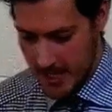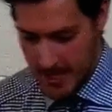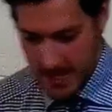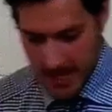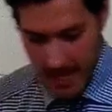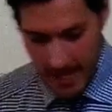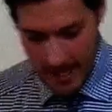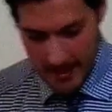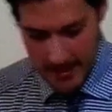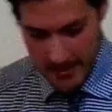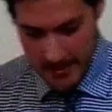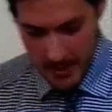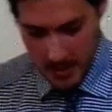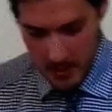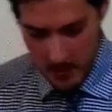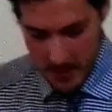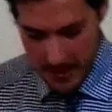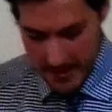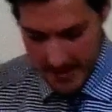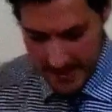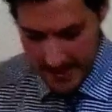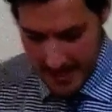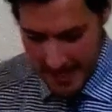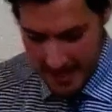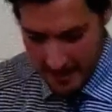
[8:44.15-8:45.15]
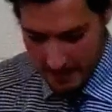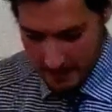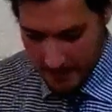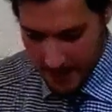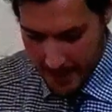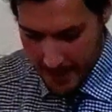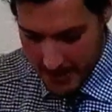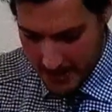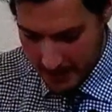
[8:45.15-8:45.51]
And so we see in verse